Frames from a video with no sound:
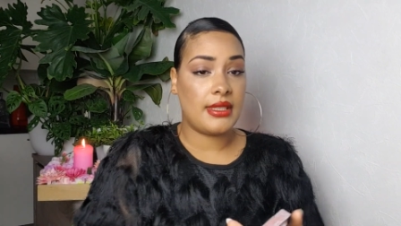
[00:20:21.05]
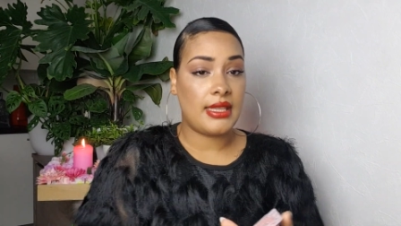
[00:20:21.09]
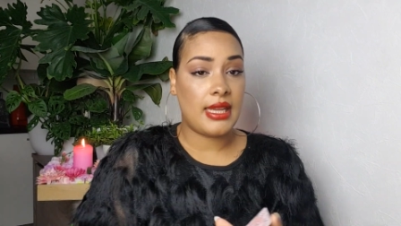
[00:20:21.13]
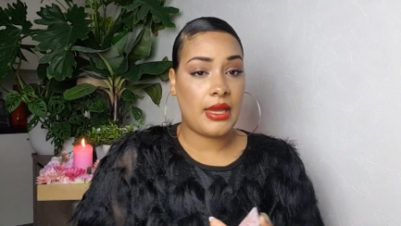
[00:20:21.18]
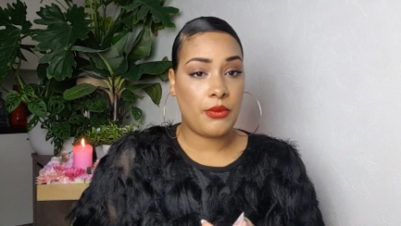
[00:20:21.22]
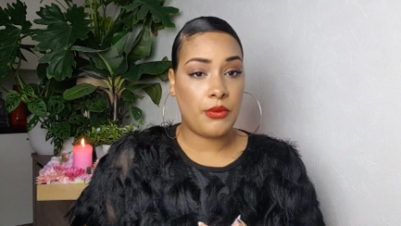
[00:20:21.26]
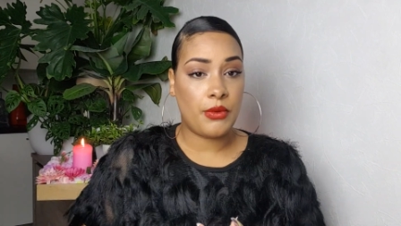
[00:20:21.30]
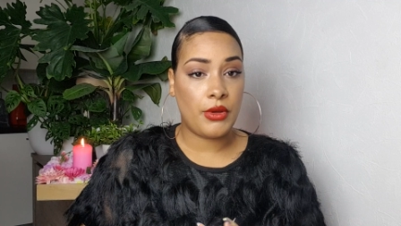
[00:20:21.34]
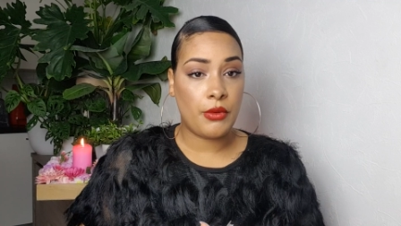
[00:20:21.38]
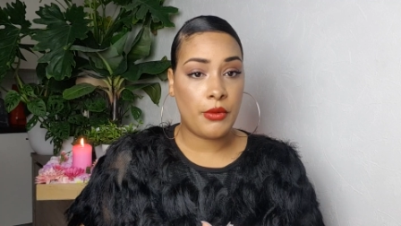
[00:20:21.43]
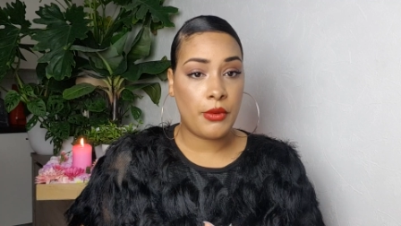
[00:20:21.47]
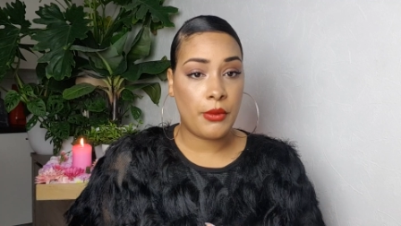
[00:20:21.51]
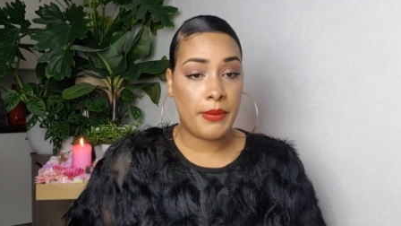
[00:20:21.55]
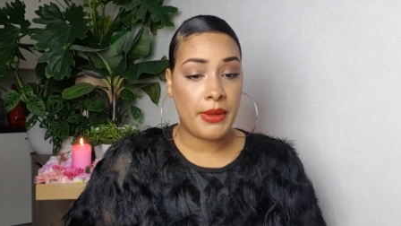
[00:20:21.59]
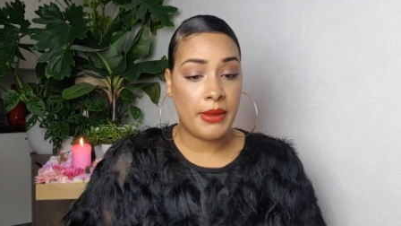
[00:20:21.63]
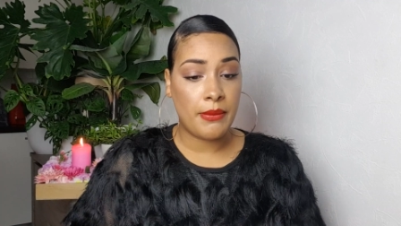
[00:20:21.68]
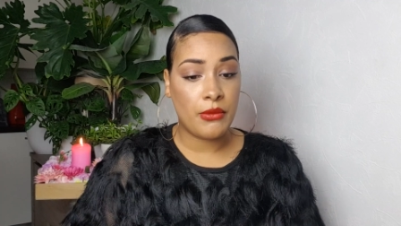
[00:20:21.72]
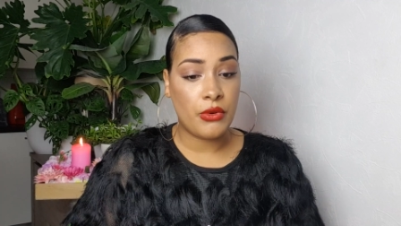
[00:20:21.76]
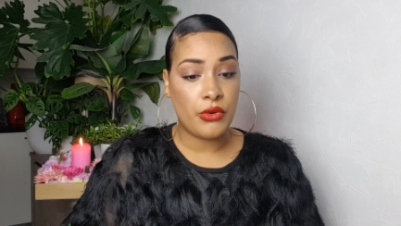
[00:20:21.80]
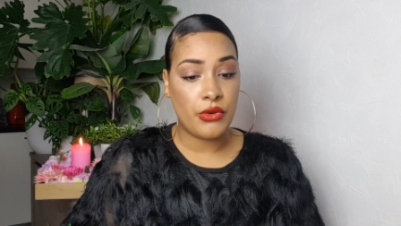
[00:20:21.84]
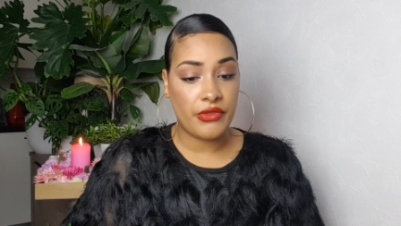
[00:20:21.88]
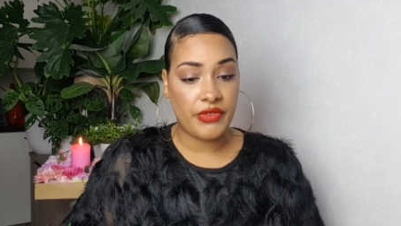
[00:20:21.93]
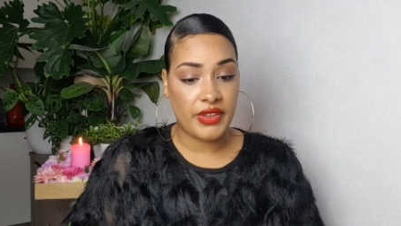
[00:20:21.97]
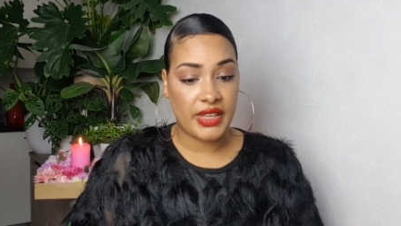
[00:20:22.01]
Then we will be
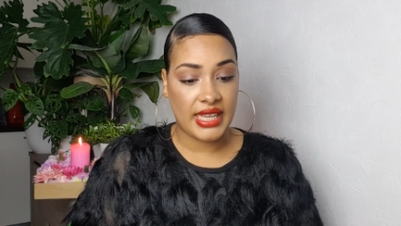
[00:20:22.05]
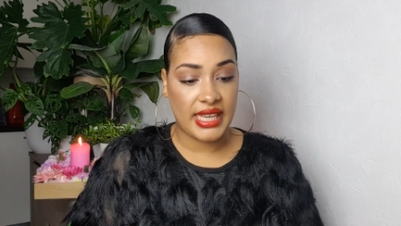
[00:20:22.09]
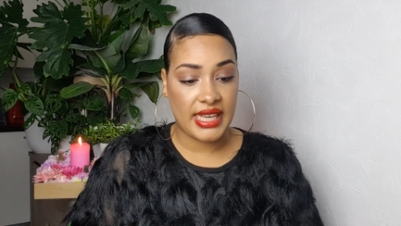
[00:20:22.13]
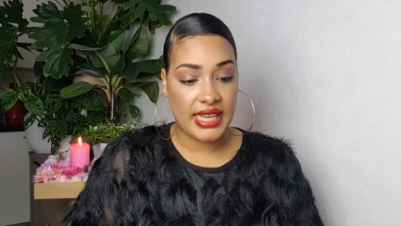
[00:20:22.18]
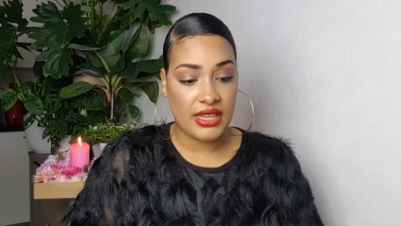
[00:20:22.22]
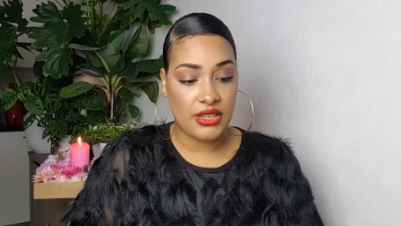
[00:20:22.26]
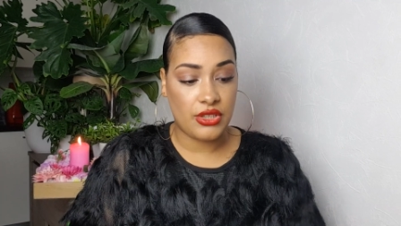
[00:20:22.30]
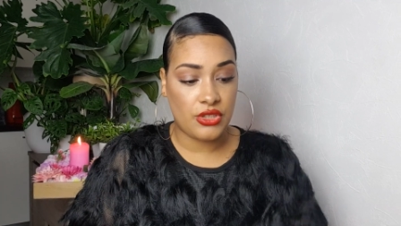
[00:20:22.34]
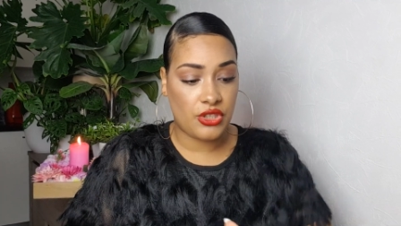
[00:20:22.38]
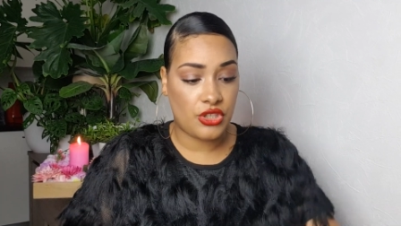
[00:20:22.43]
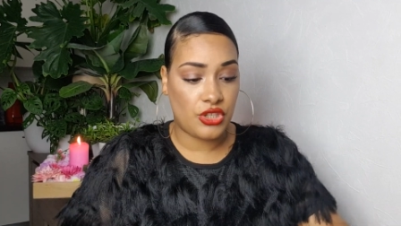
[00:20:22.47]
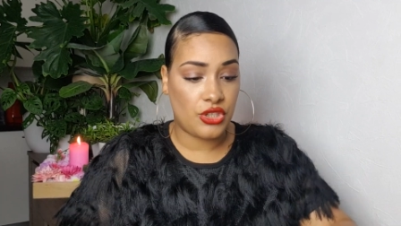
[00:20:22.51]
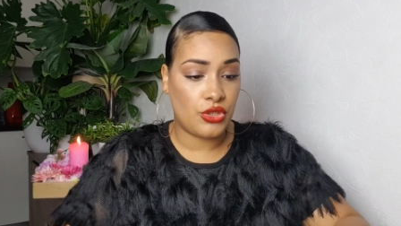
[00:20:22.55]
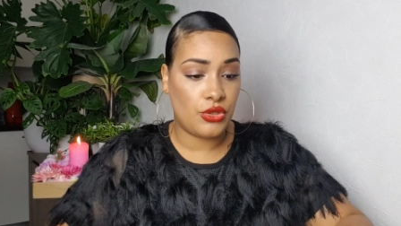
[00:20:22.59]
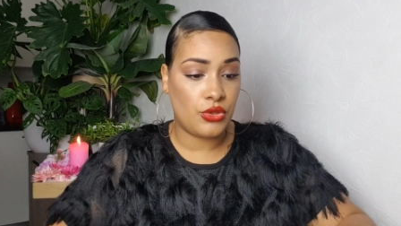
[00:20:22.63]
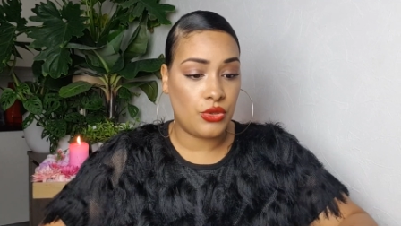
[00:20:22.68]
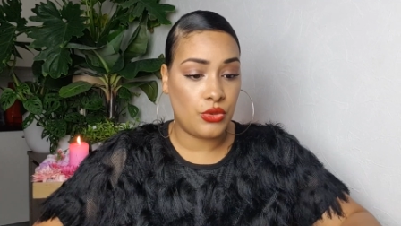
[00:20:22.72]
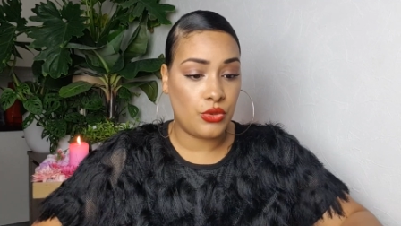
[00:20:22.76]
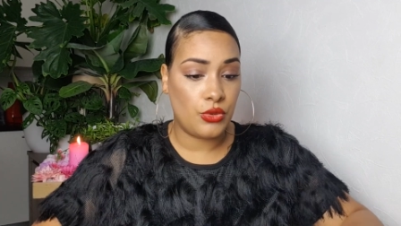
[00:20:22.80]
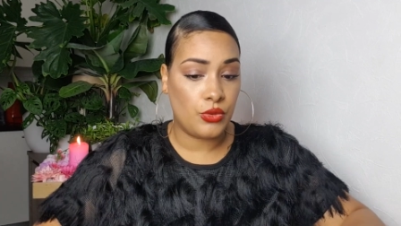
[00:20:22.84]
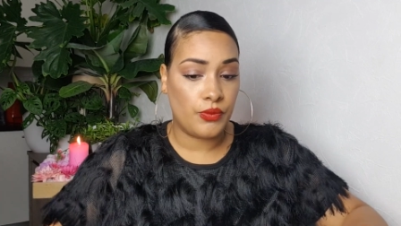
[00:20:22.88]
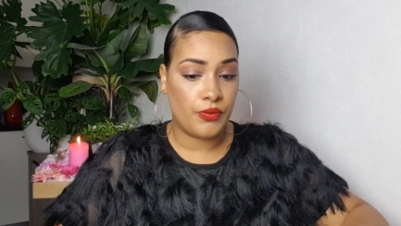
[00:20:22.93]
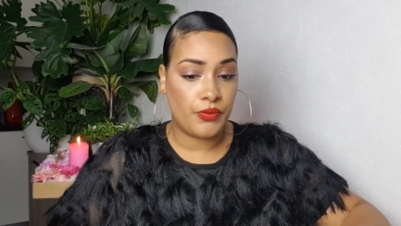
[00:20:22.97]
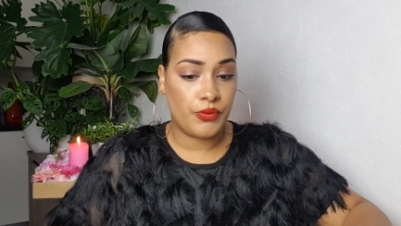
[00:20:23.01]
moving
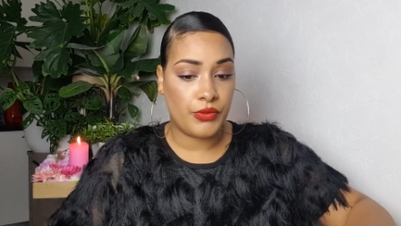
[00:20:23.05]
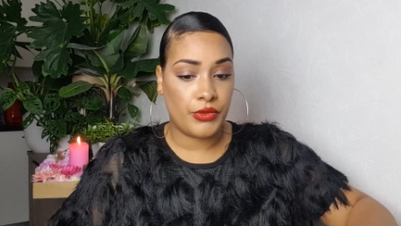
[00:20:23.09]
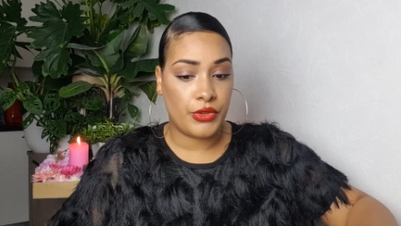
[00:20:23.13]
into